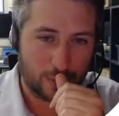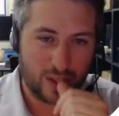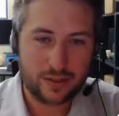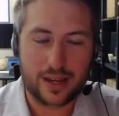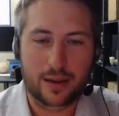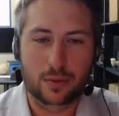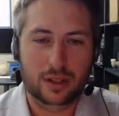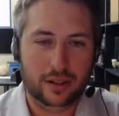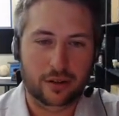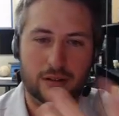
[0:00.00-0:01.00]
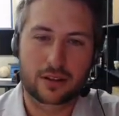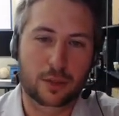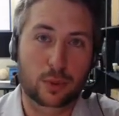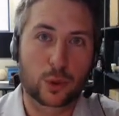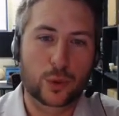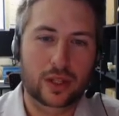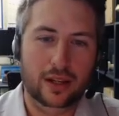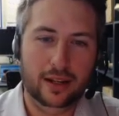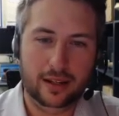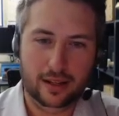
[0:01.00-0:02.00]
let's say we'll click on the blue
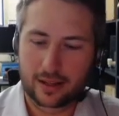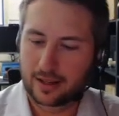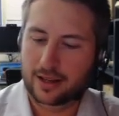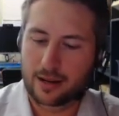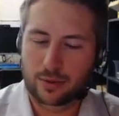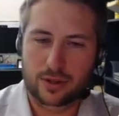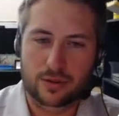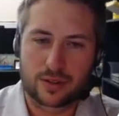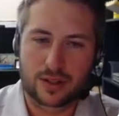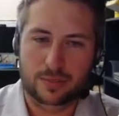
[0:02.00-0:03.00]
clinic and we'll use this